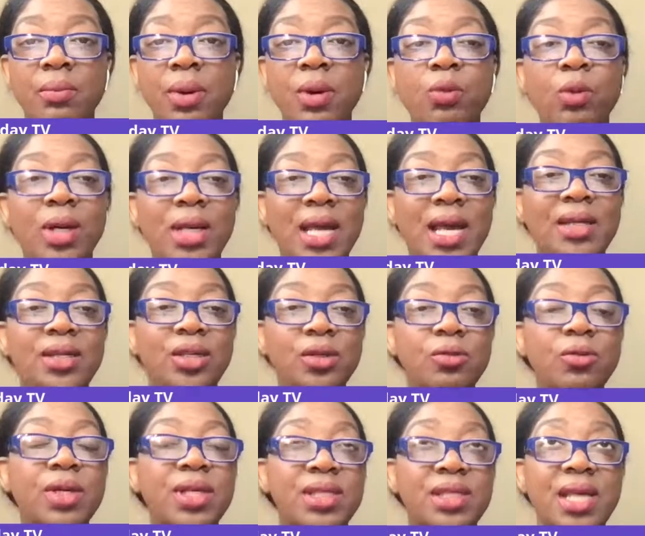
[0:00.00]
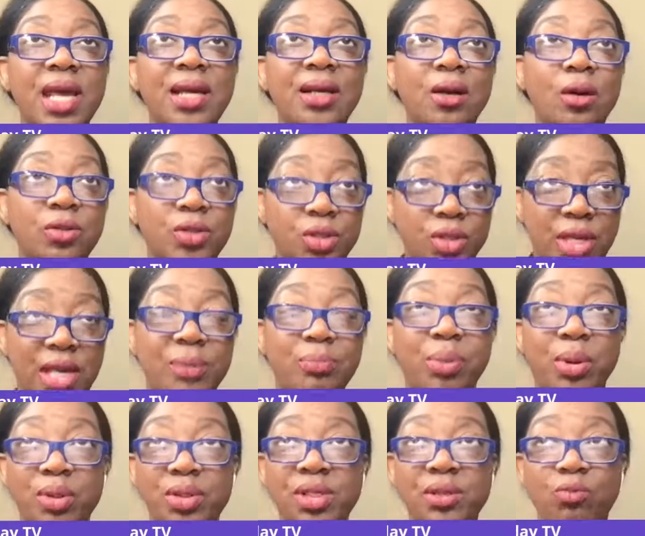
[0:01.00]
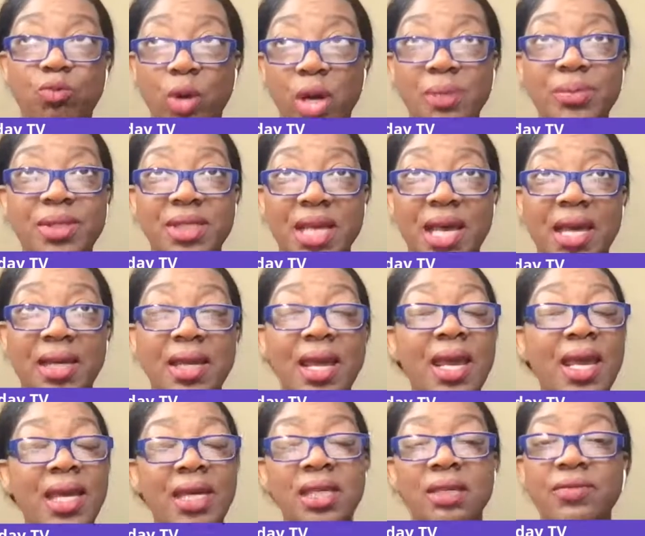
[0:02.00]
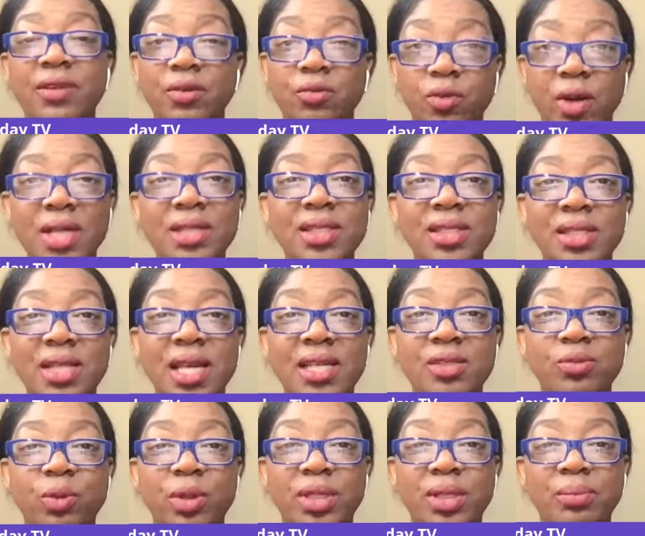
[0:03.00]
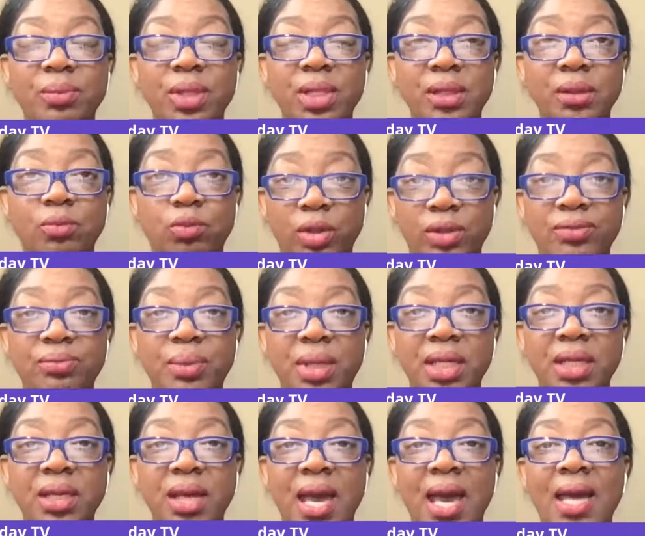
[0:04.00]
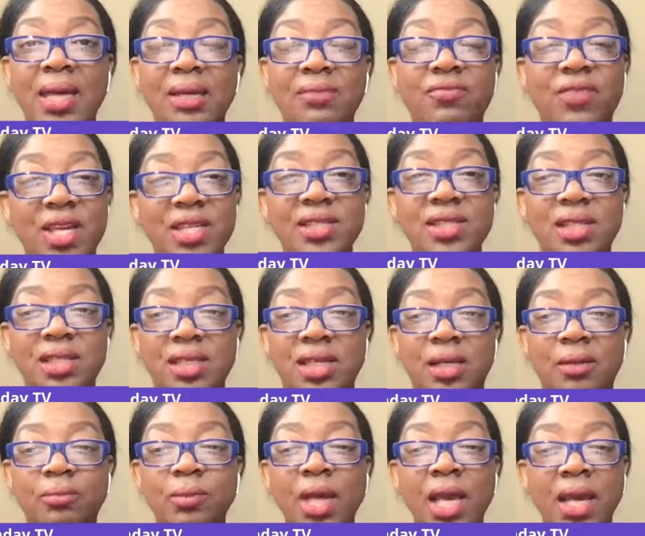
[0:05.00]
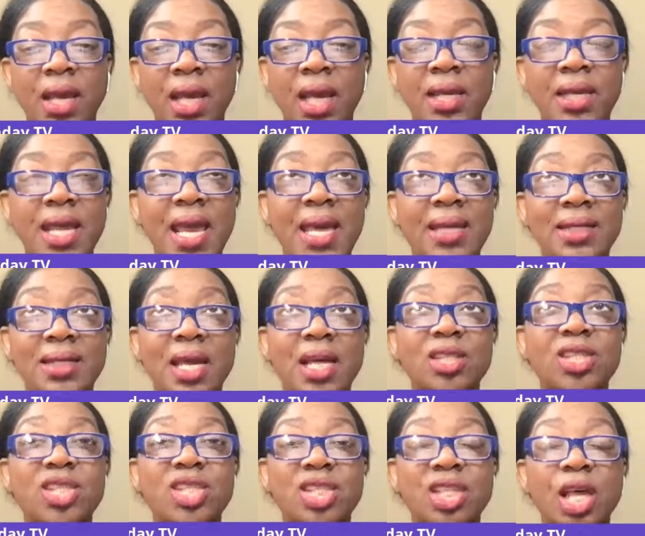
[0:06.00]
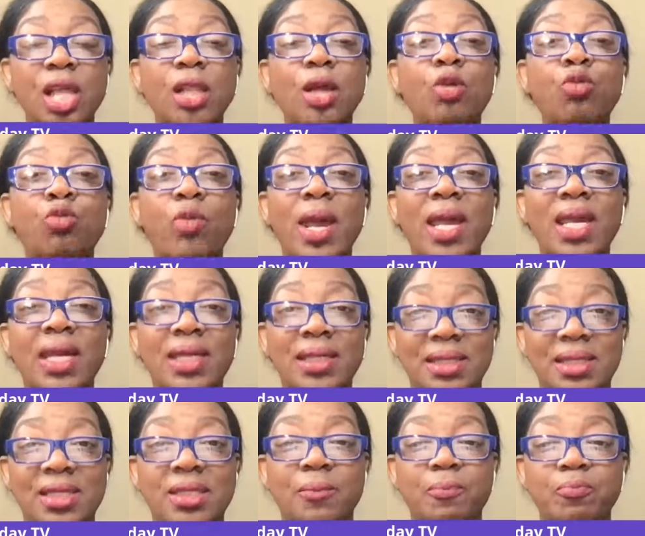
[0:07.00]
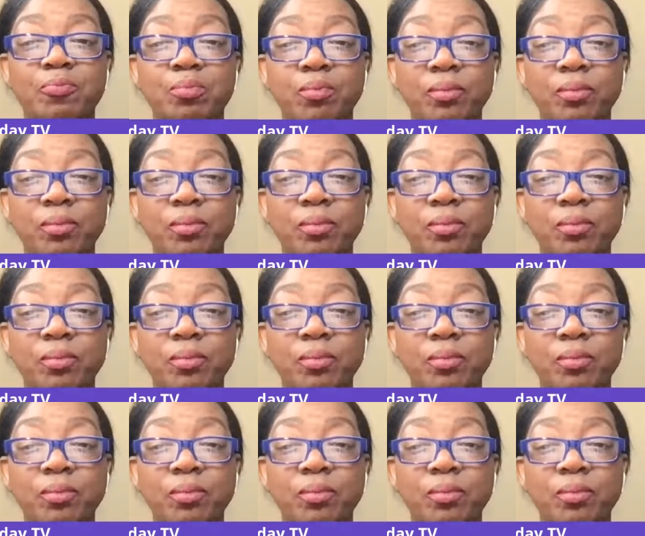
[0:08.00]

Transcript: But what I do is I go to that person's website, and if it resonates with me, I invest in them, and that accelerates